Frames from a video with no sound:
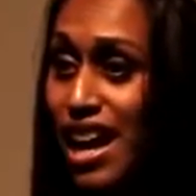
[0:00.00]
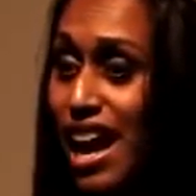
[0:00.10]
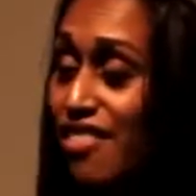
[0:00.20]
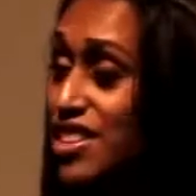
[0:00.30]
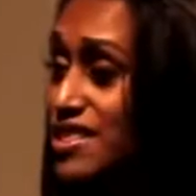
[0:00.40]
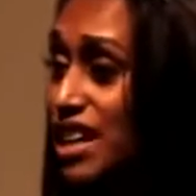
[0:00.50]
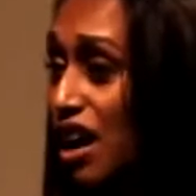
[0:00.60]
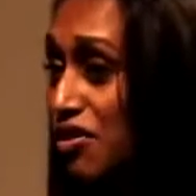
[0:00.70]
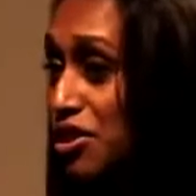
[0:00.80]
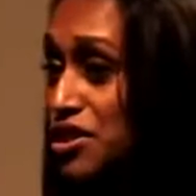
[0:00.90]
And this
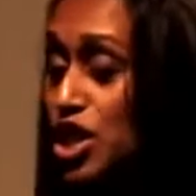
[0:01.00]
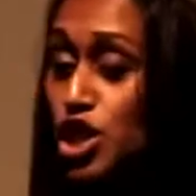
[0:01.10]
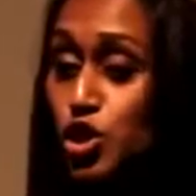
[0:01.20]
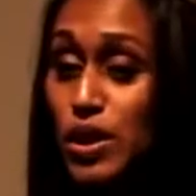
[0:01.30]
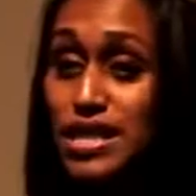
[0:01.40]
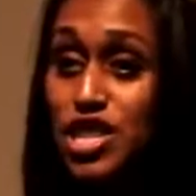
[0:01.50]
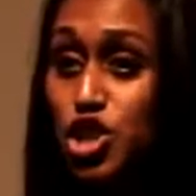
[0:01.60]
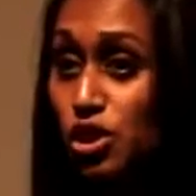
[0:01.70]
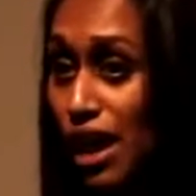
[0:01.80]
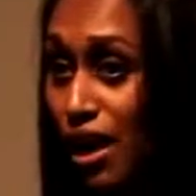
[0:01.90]
covers
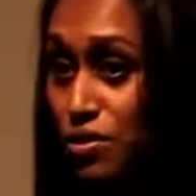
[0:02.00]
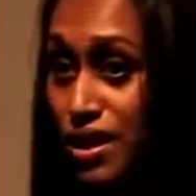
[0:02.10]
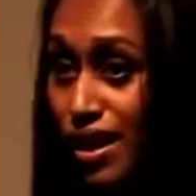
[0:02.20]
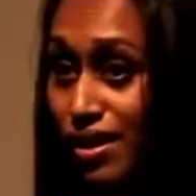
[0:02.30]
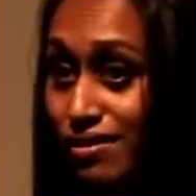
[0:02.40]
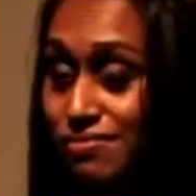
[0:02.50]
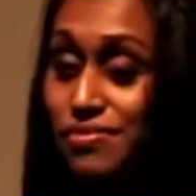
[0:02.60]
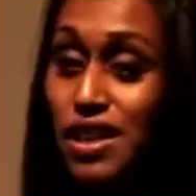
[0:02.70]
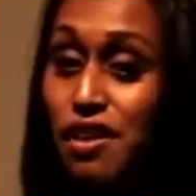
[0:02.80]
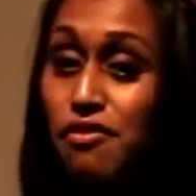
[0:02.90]
transitional housing,
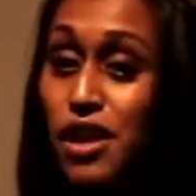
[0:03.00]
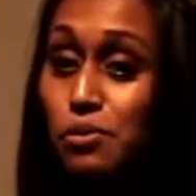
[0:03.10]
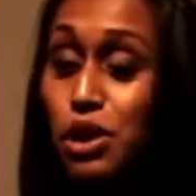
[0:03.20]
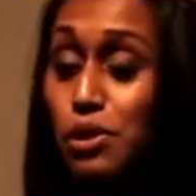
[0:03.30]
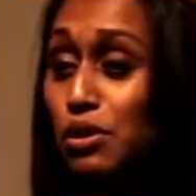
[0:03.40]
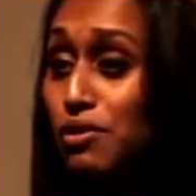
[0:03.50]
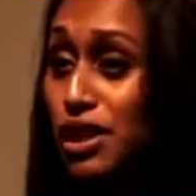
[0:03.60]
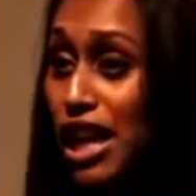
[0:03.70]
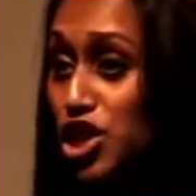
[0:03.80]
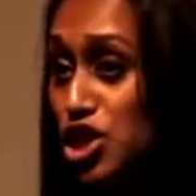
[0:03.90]
family
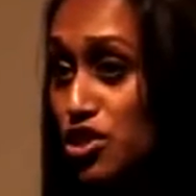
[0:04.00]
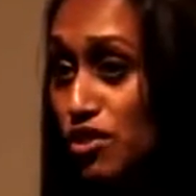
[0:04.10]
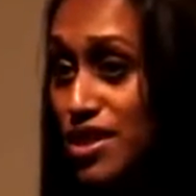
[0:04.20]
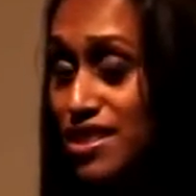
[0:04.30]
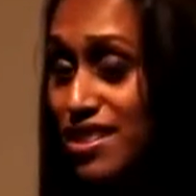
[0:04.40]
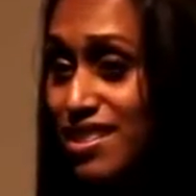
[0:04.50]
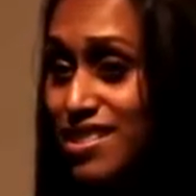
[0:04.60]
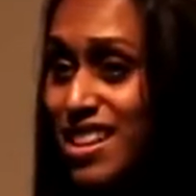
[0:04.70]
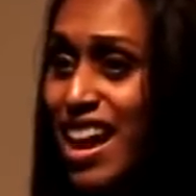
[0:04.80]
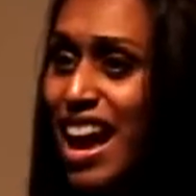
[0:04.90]
reunification services,
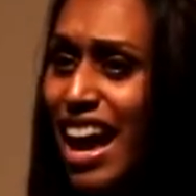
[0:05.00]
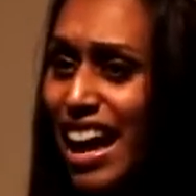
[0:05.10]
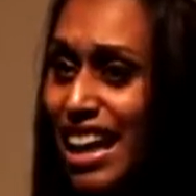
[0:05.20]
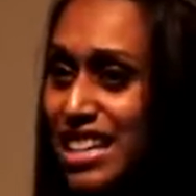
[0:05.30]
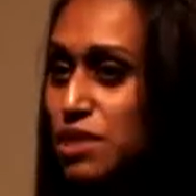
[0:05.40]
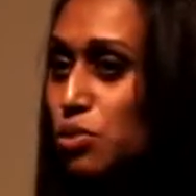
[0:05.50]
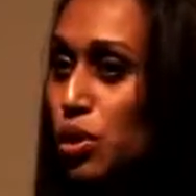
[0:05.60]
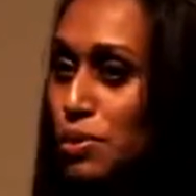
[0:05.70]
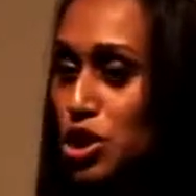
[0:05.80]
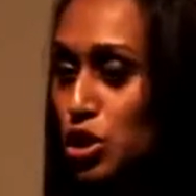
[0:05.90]
and
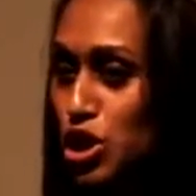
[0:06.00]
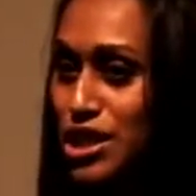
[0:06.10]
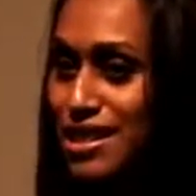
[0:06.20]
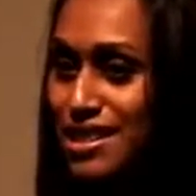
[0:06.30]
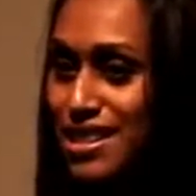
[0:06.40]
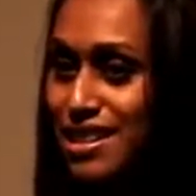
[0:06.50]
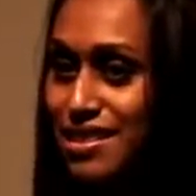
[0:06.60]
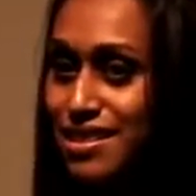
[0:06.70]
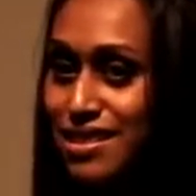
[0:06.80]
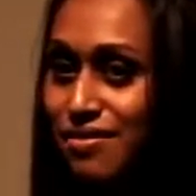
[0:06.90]
employment search
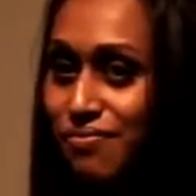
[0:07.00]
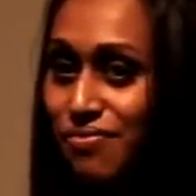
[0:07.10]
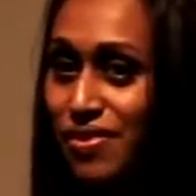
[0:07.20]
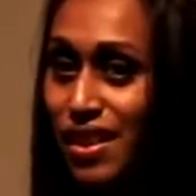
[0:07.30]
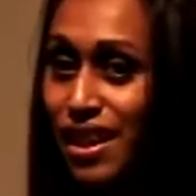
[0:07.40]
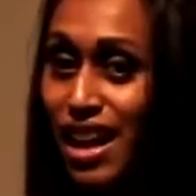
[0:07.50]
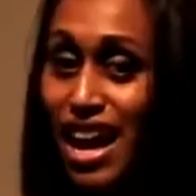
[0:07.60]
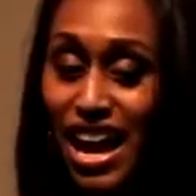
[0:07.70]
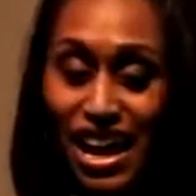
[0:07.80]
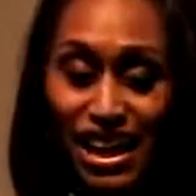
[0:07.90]
assistance.
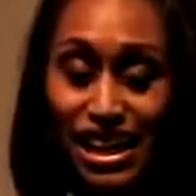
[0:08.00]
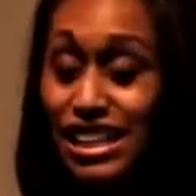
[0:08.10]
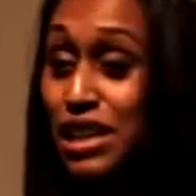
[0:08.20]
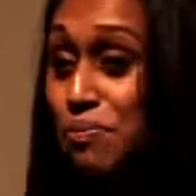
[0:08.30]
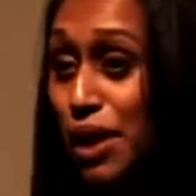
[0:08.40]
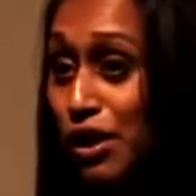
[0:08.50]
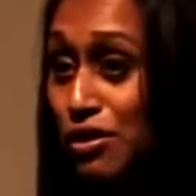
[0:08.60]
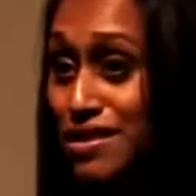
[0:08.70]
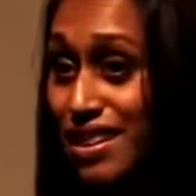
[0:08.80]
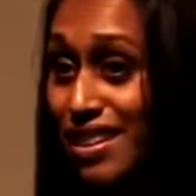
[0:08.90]
In
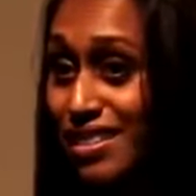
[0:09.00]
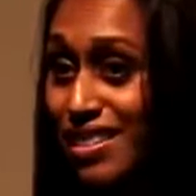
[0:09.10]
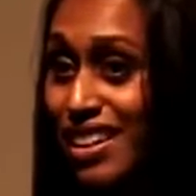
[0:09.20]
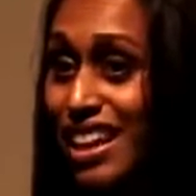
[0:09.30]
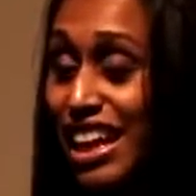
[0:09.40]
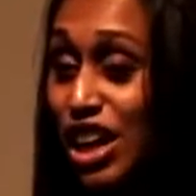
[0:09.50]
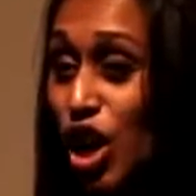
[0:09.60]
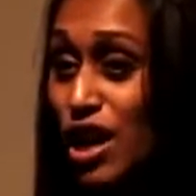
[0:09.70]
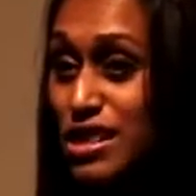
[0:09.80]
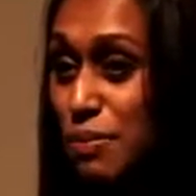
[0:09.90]
comparison, it
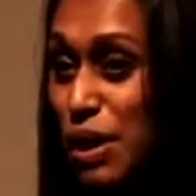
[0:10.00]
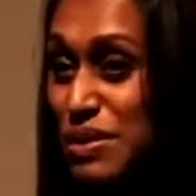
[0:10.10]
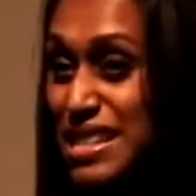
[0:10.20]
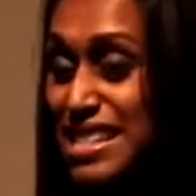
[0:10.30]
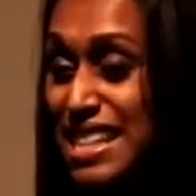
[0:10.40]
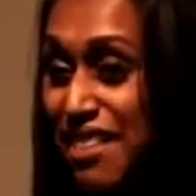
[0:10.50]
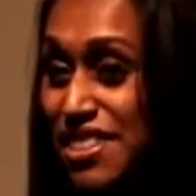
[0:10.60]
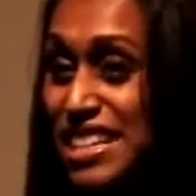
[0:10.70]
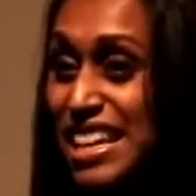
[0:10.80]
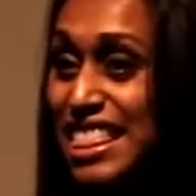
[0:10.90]
costs about
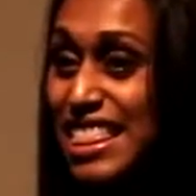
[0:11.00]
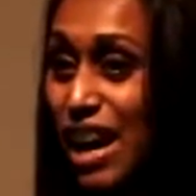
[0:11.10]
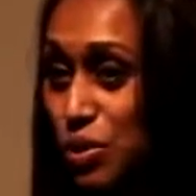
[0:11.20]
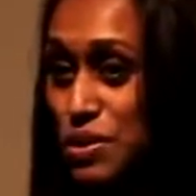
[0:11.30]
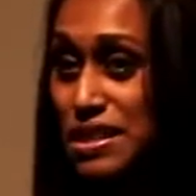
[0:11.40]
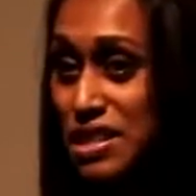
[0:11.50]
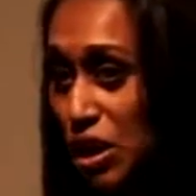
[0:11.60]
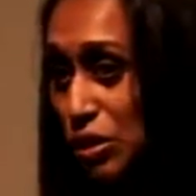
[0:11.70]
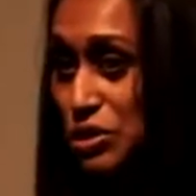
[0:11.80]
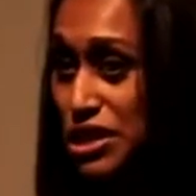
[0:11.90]

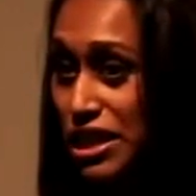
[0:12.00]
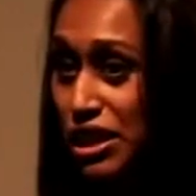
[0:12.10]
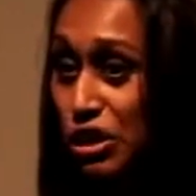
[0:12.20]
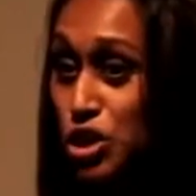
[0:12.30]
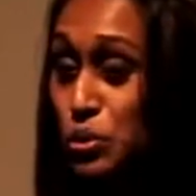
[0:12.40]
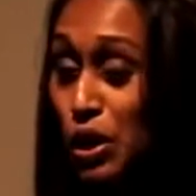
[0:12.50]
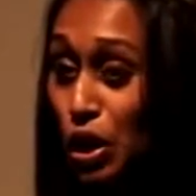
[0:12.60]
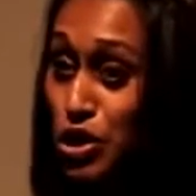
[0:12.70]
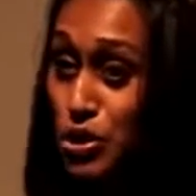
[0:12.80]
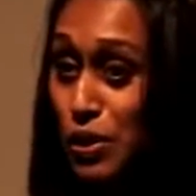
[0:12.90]
$70,000 a year to
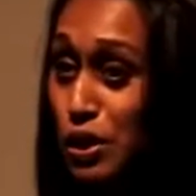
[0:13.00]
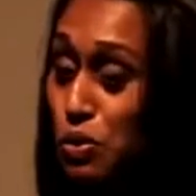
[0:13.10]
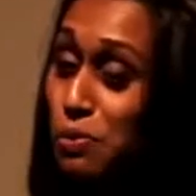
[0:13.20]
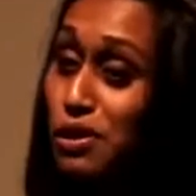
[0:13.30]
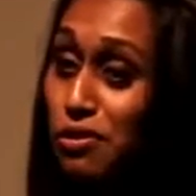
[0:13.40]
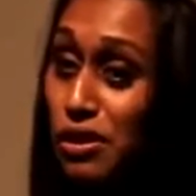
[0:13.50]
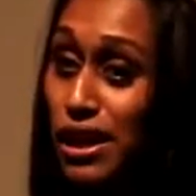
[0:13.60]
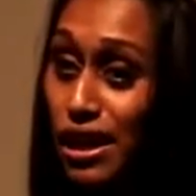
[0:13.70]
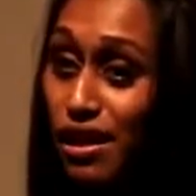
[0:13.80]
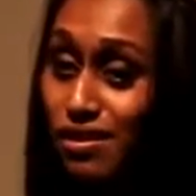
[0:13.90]
incarcerate a woman for a
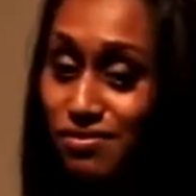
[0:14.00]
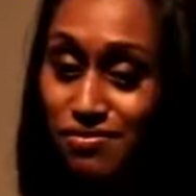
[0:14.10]
year.